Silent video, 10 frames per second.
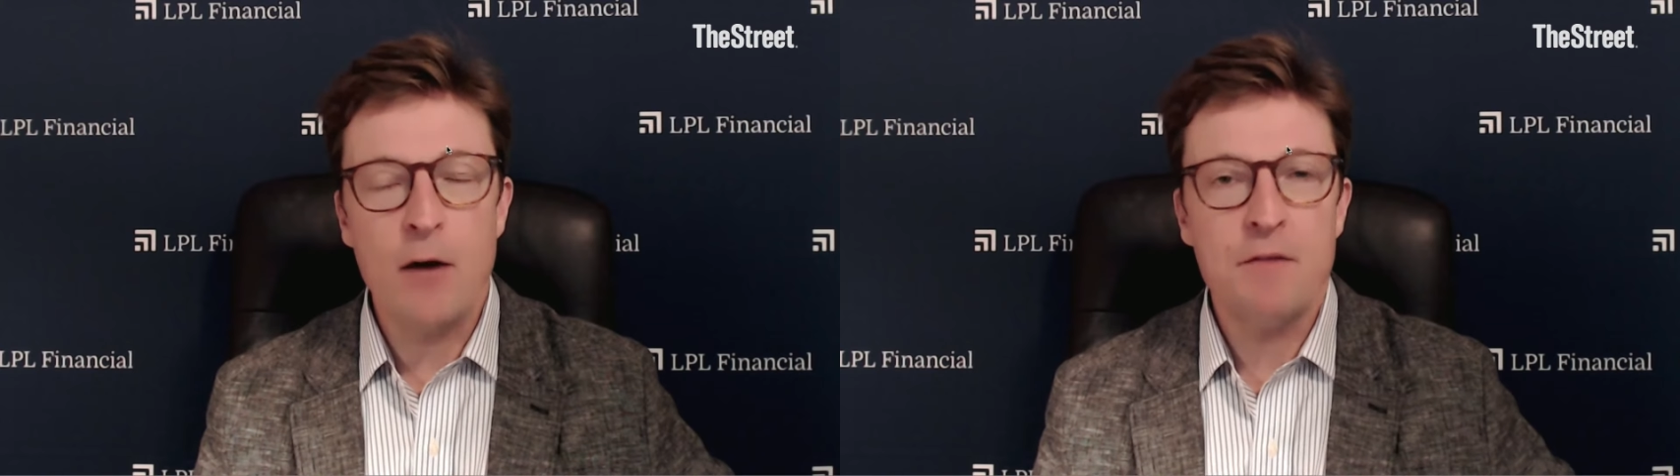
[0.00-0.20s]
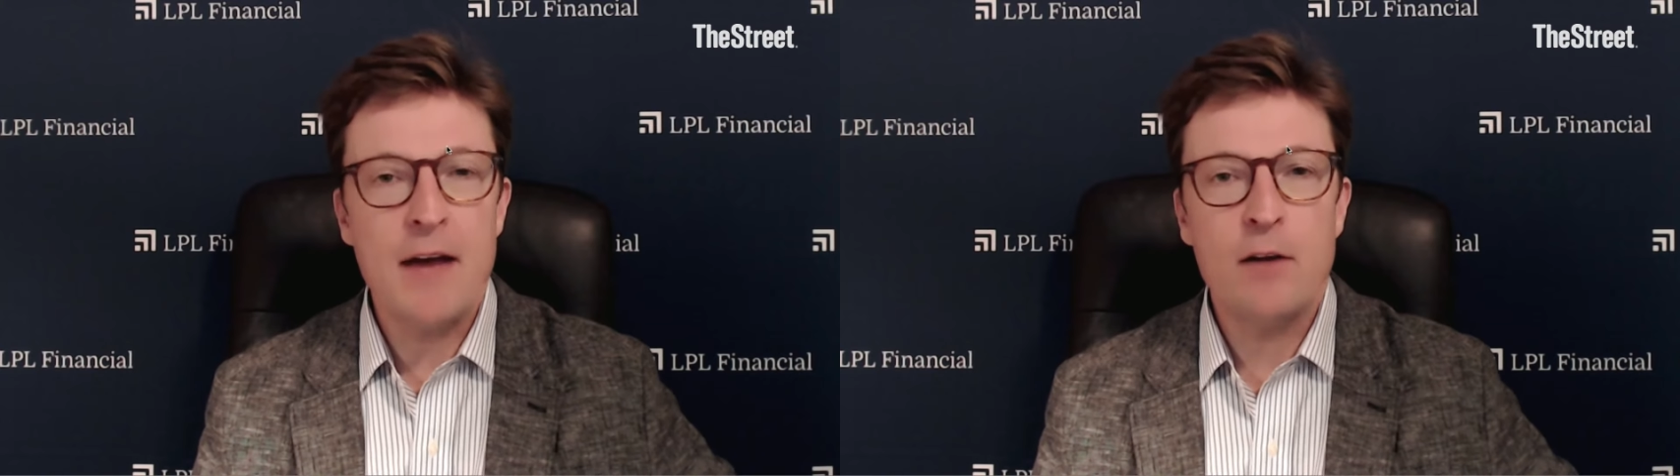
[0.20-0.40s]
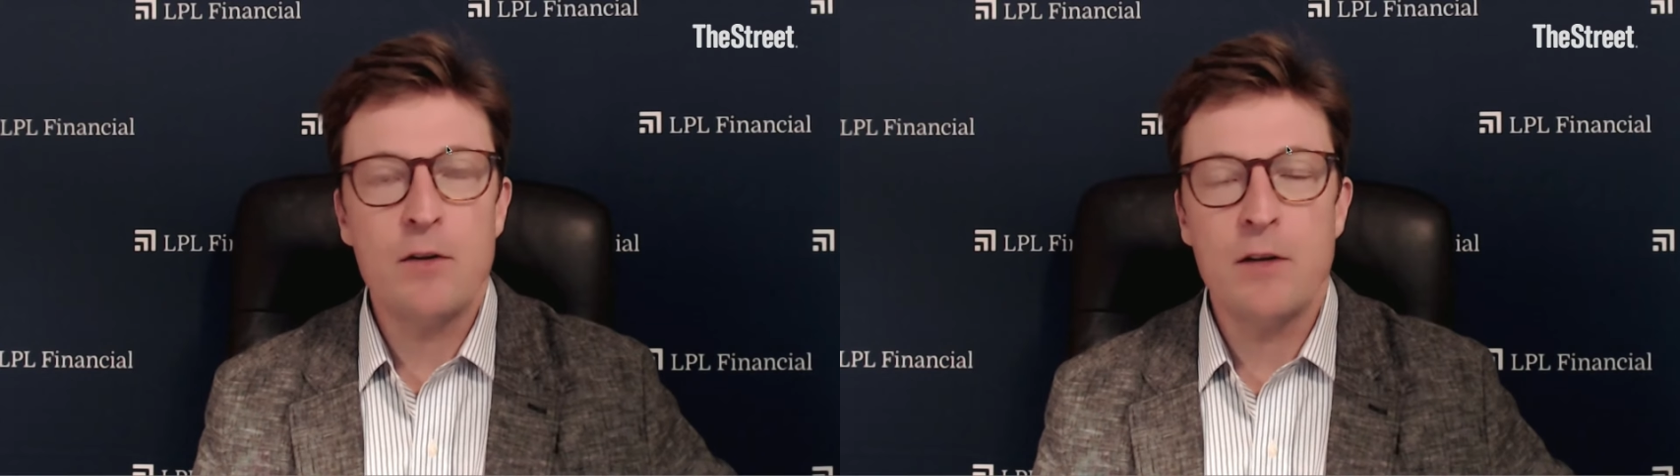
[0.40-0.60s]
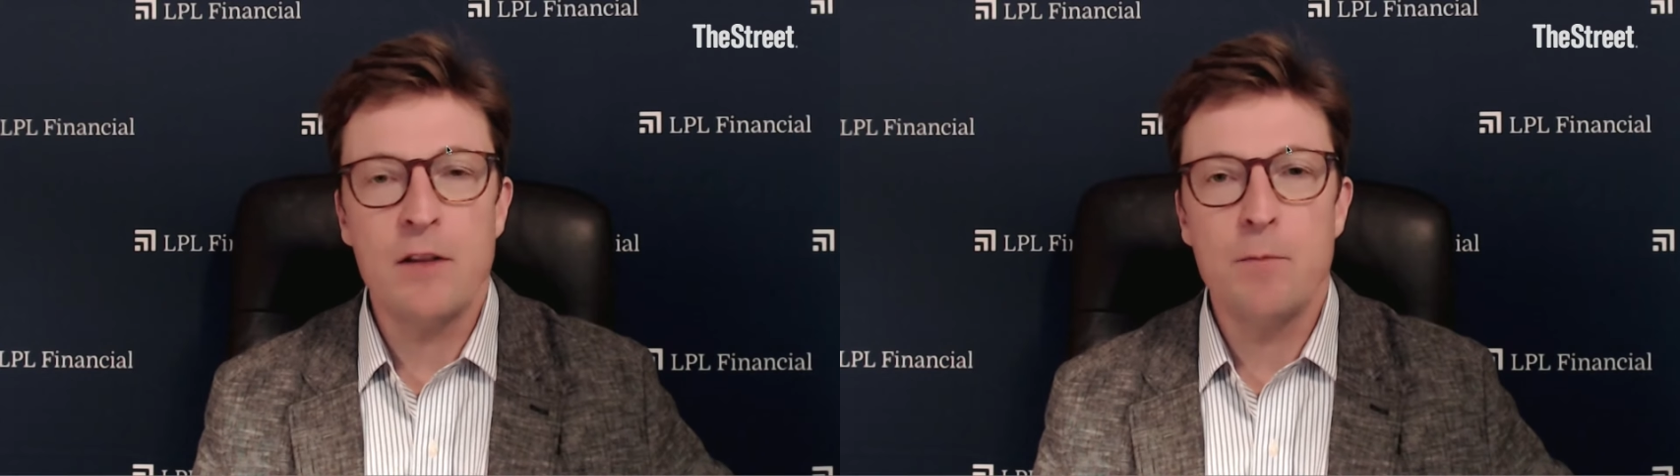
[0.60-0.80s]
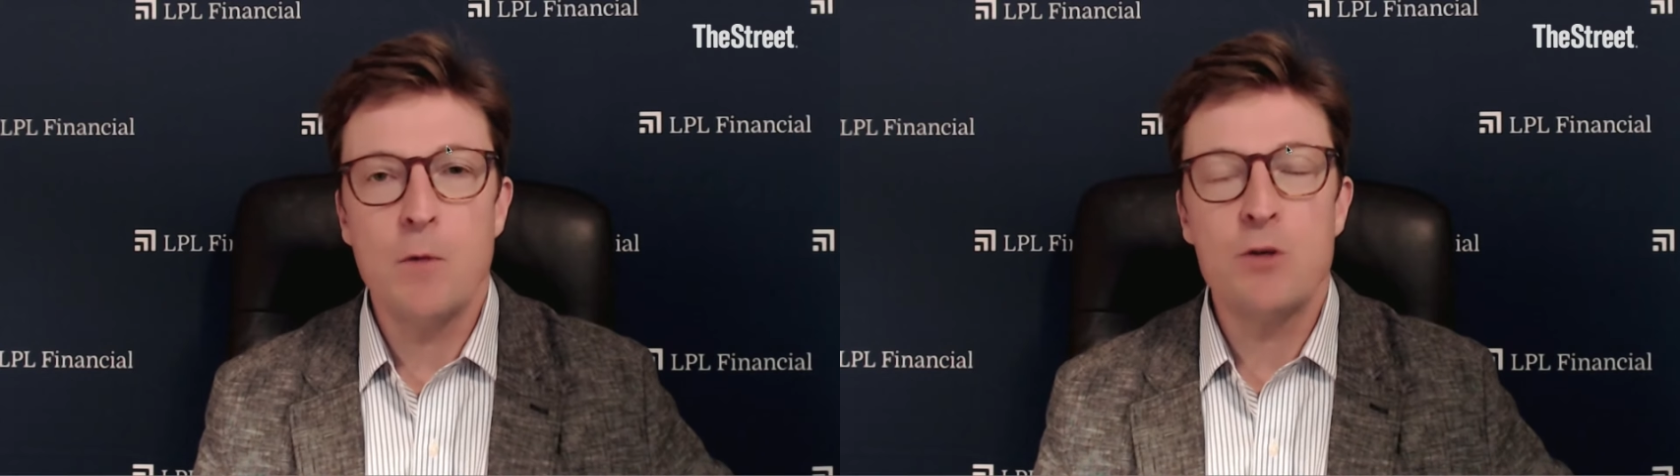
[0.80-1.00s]
In fact, in
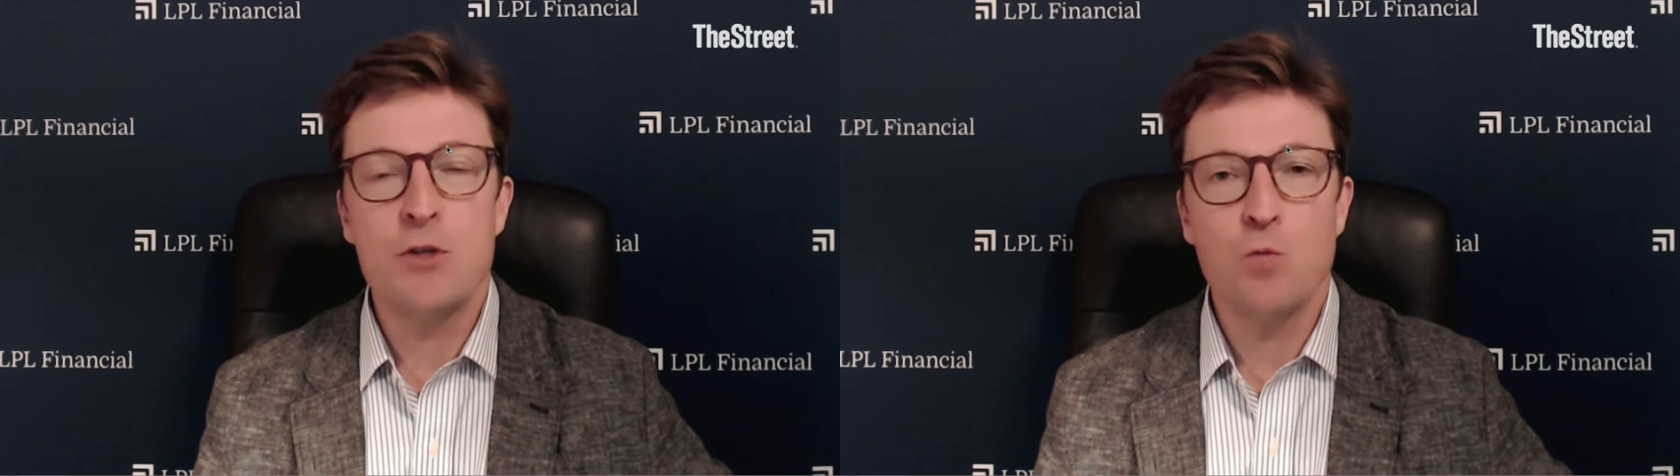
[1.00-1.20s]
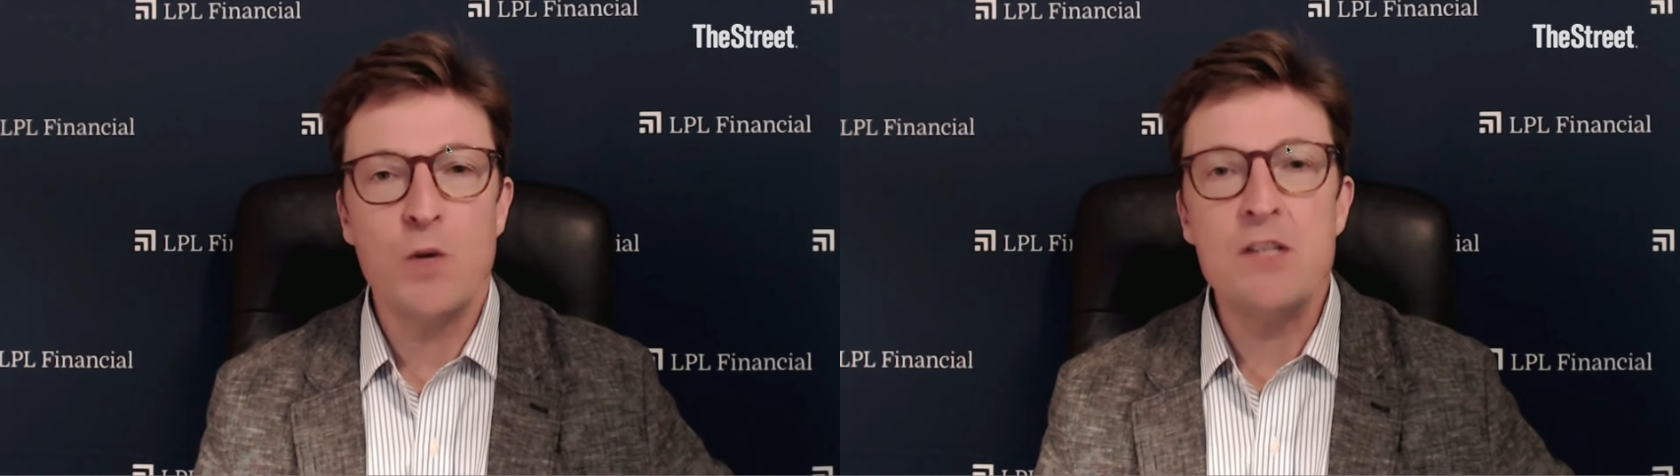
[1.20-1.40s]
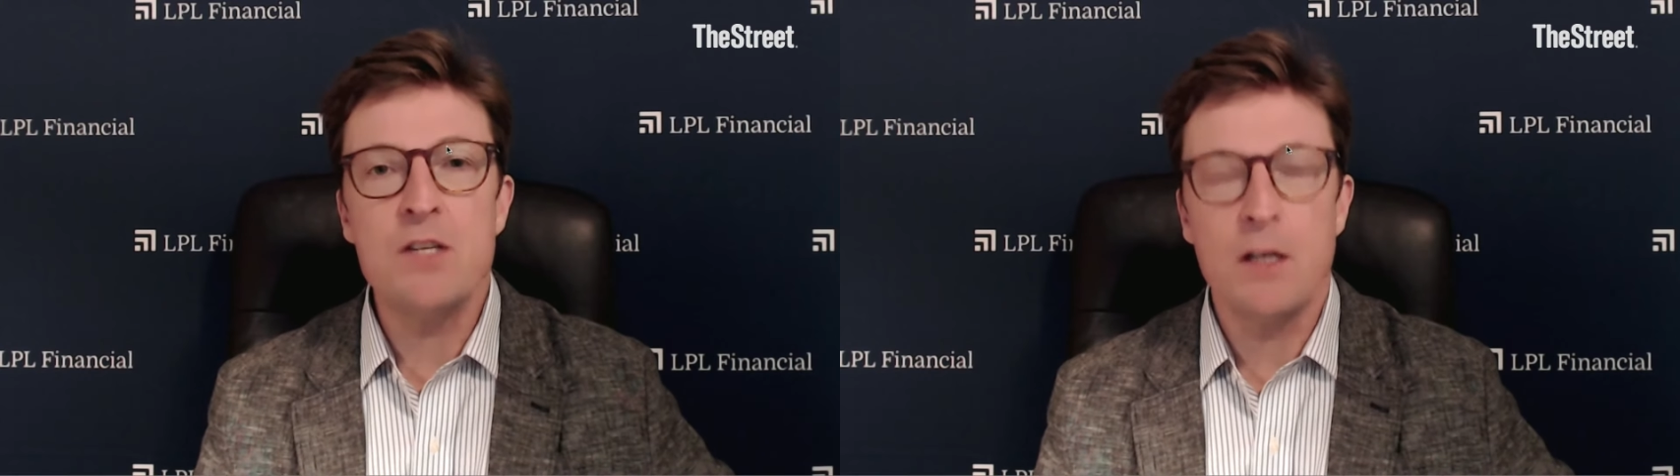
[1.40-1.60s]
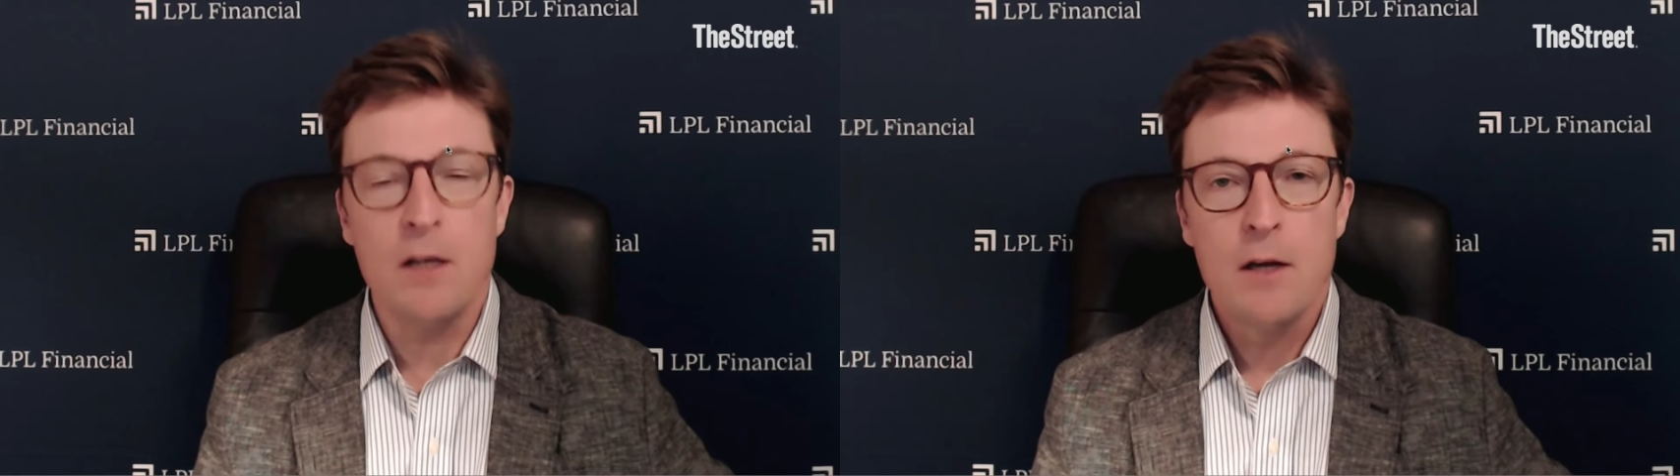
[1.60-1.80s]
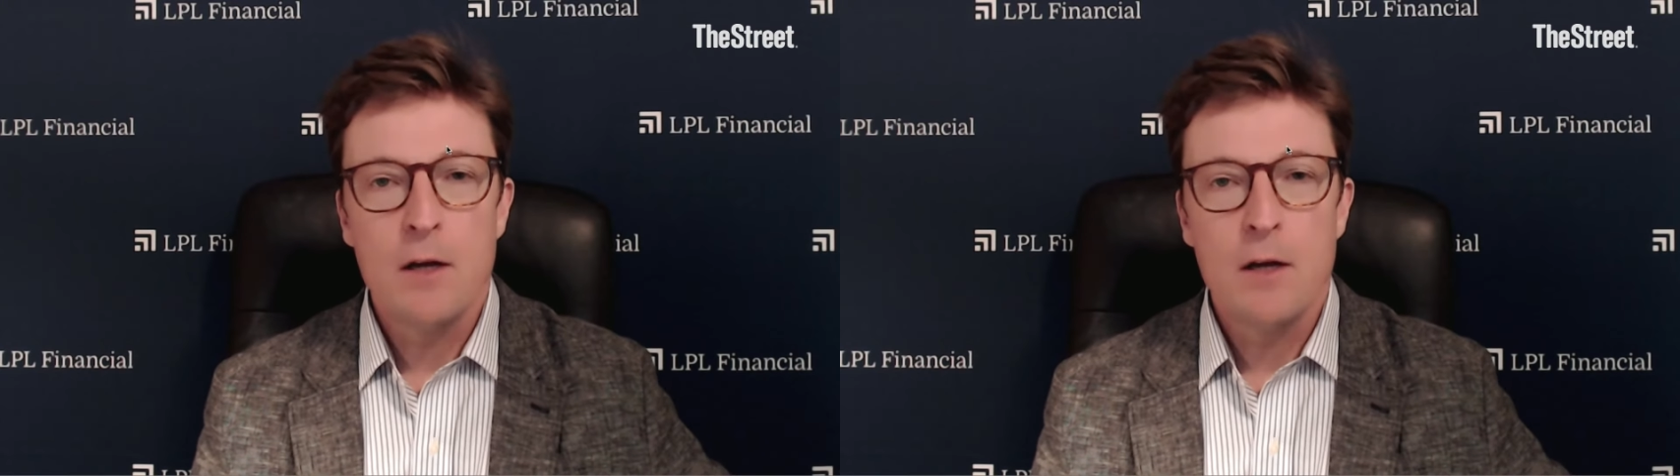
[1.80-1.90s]
the most recent